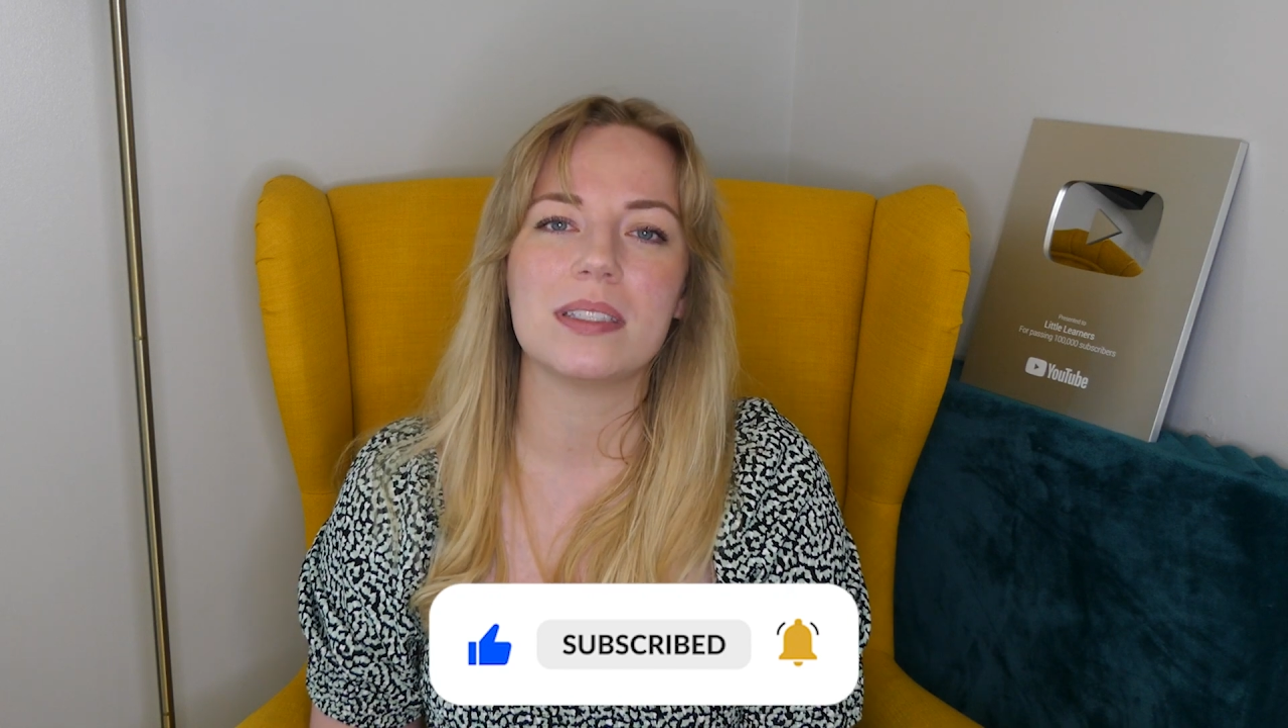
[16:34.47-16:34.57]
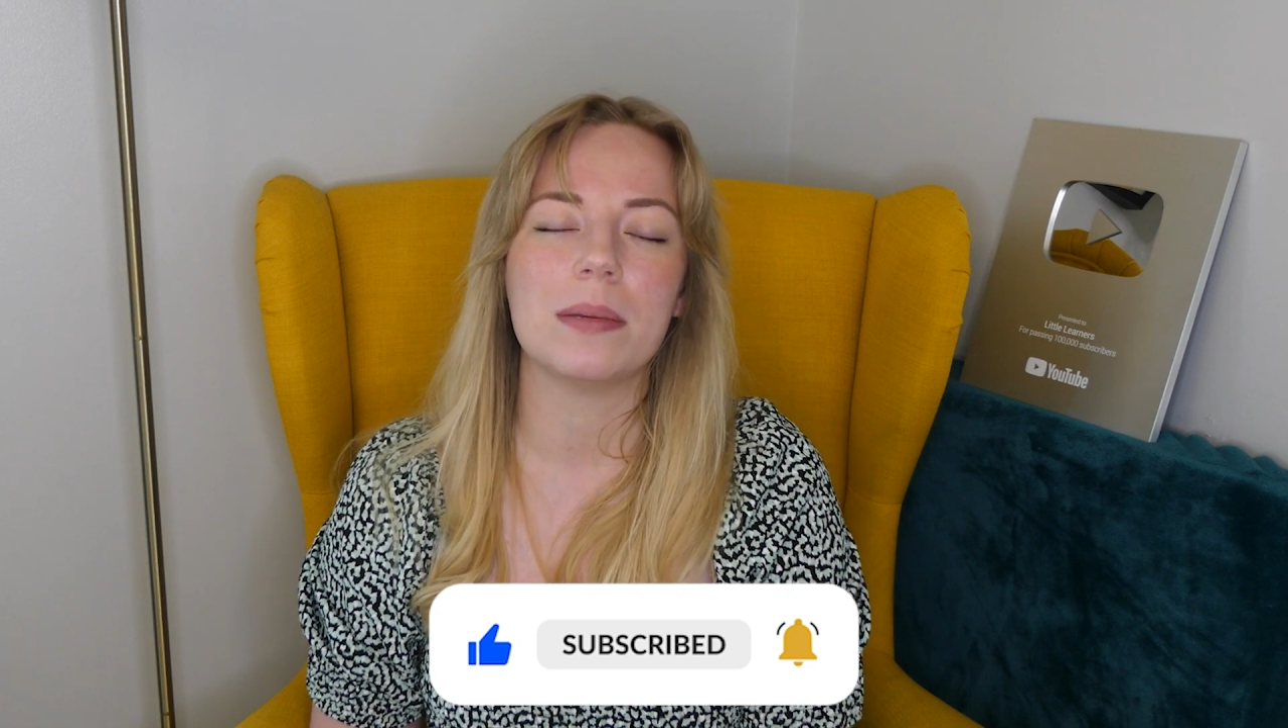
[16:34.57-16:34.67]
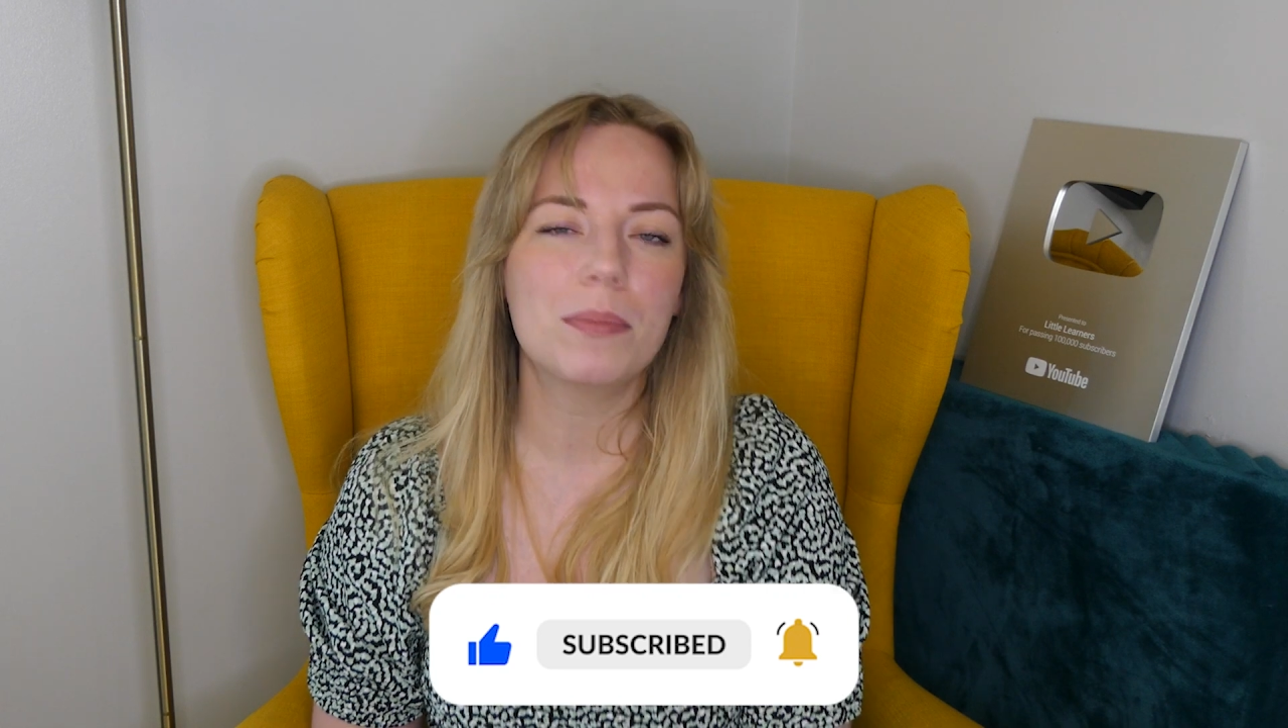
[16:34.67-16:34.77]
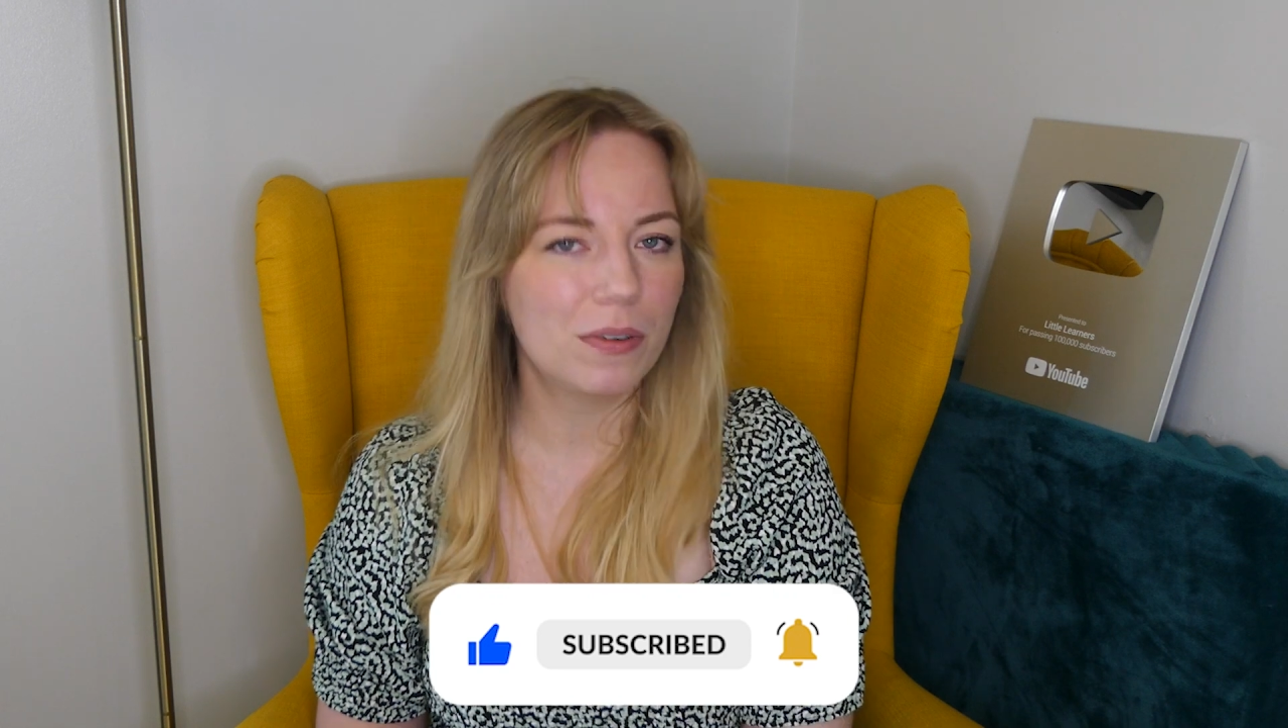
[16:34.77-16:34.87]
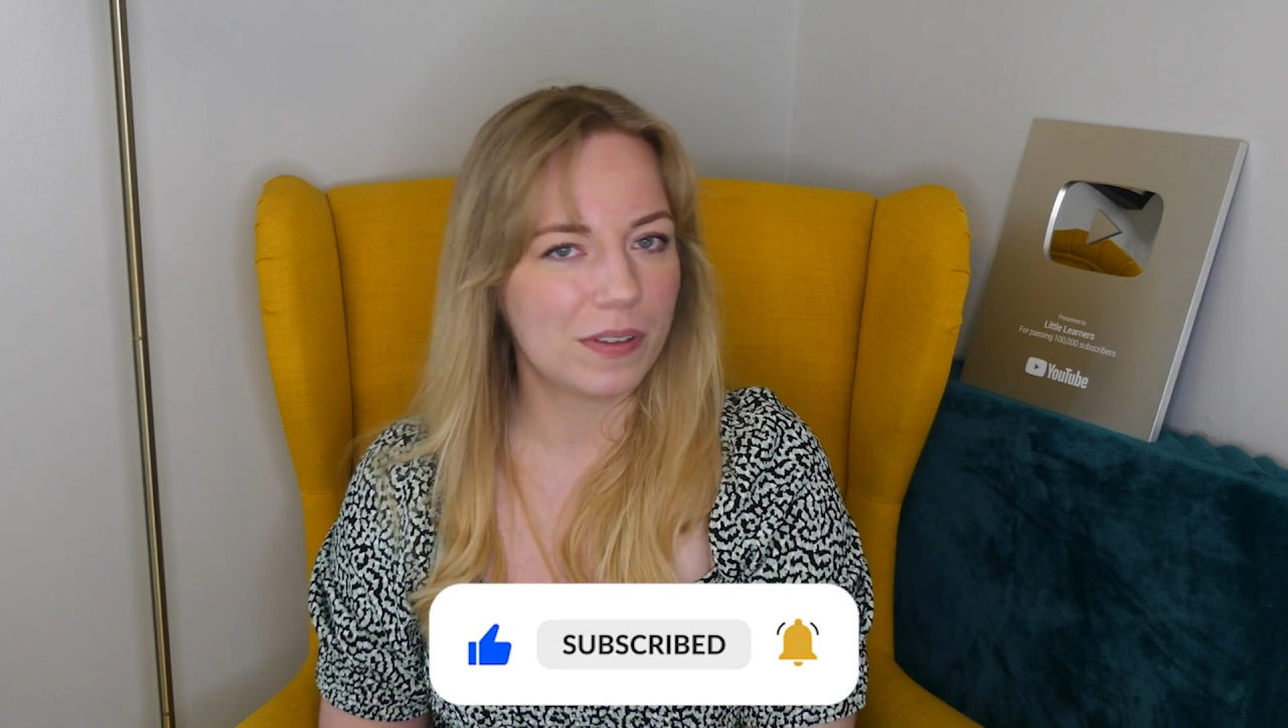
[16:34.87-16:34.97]

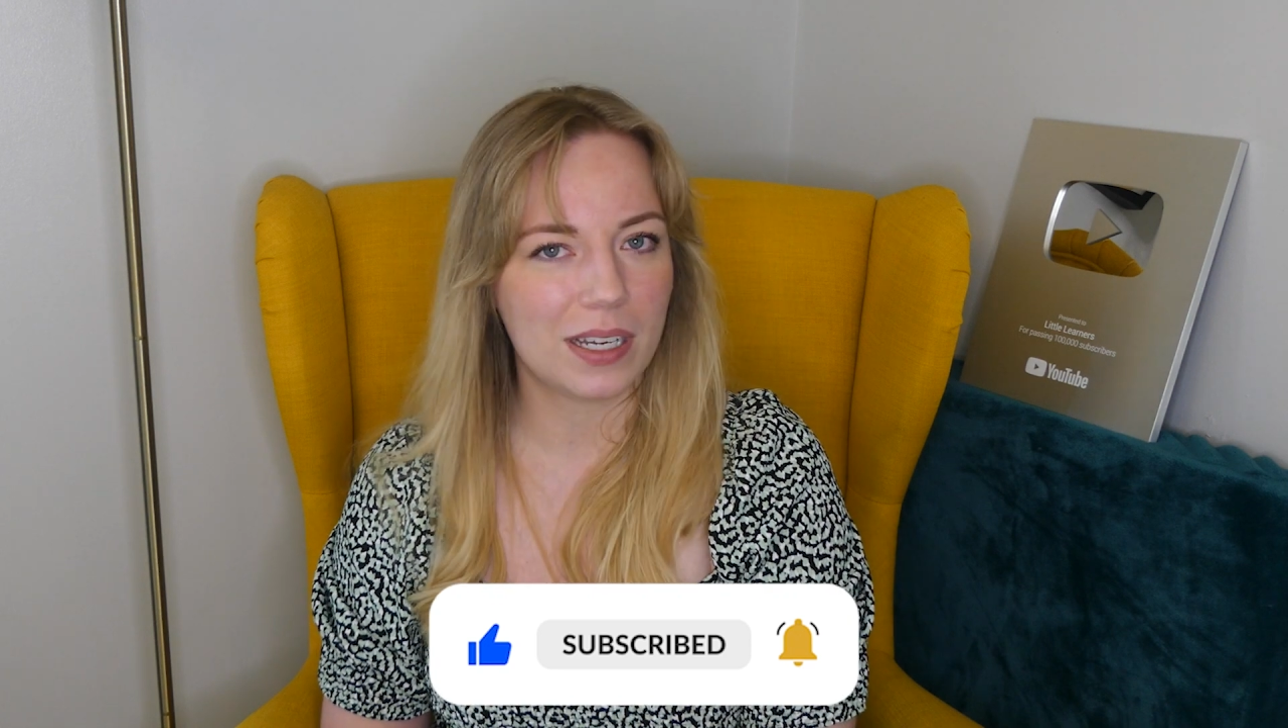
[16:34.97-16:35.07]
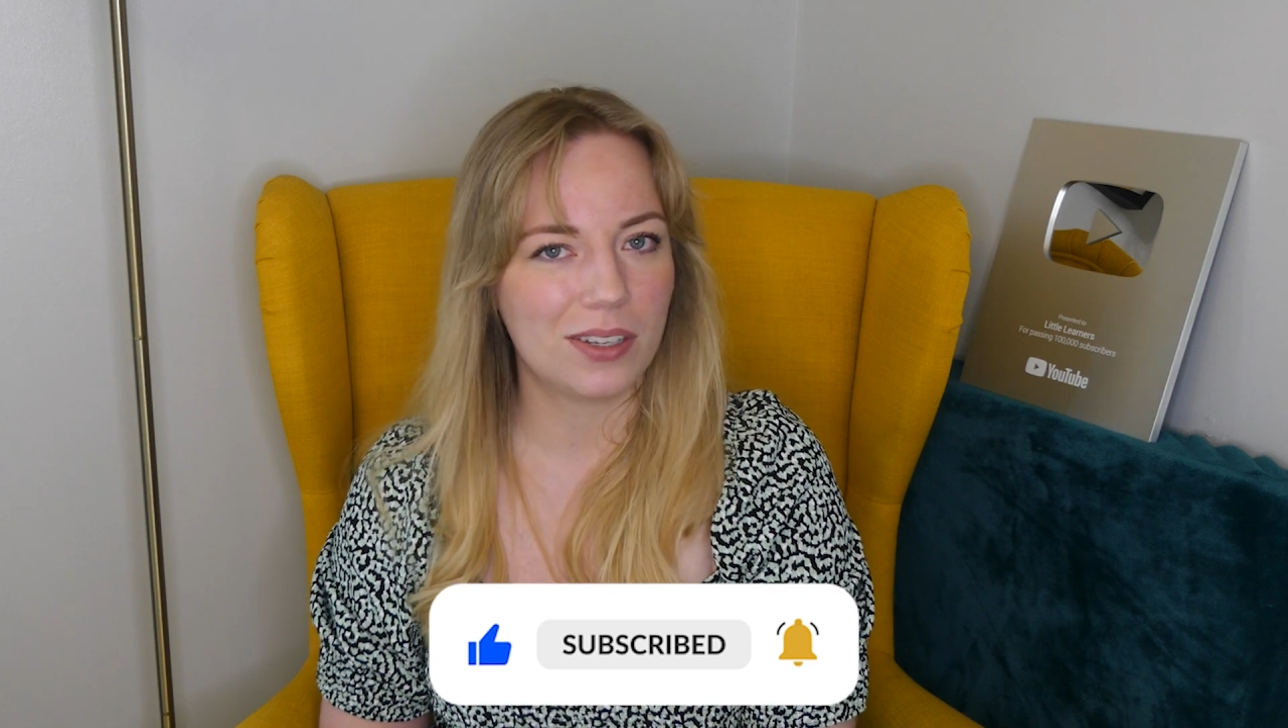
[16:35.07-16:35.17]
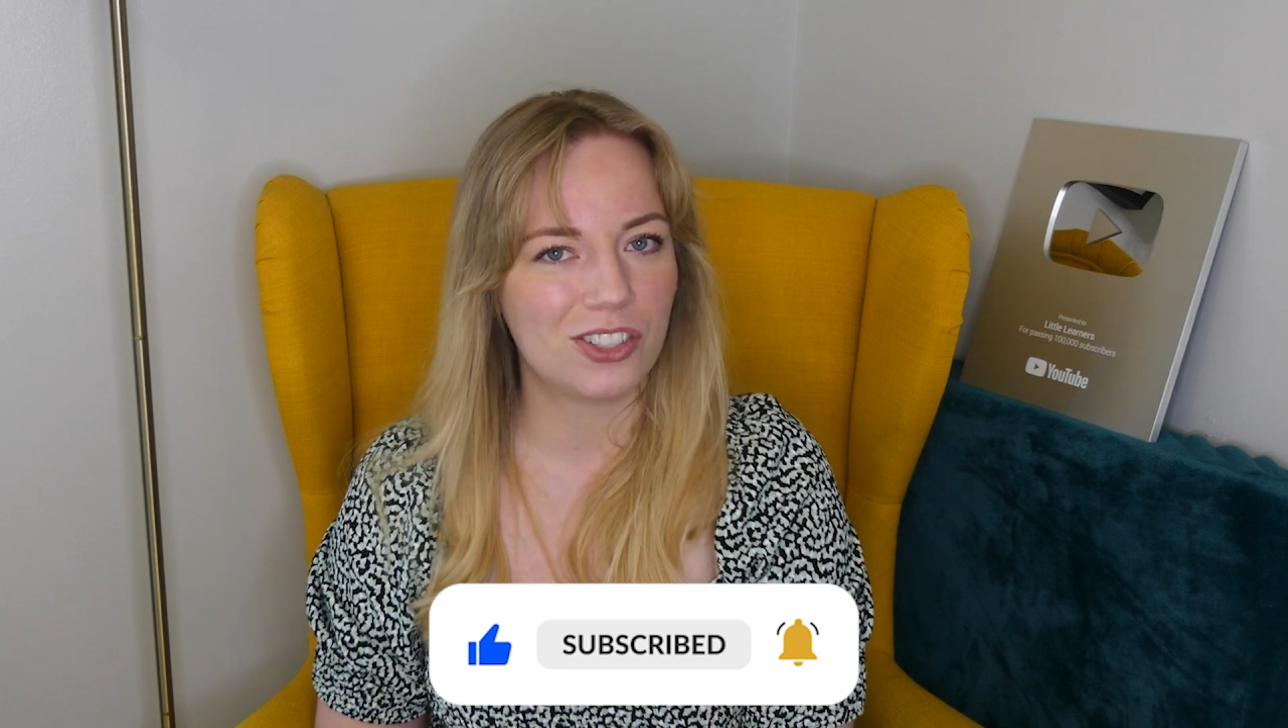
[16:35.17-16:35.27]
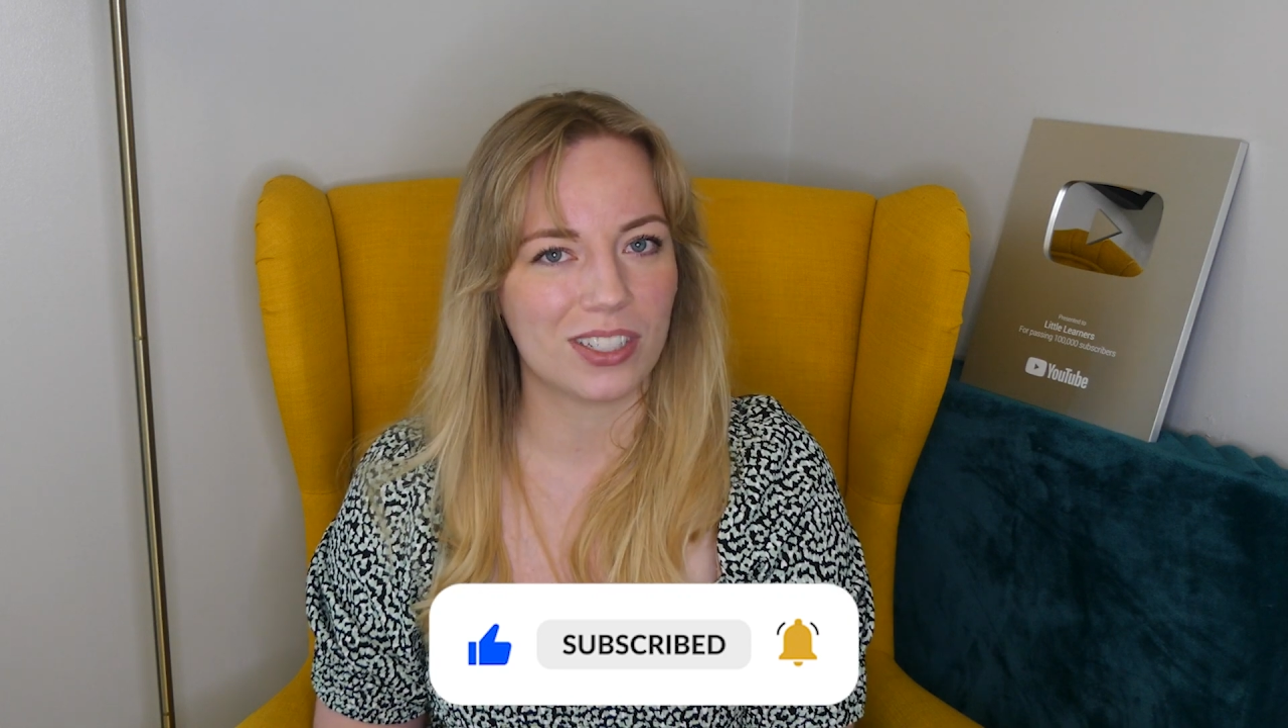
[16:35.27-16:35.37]
see more videos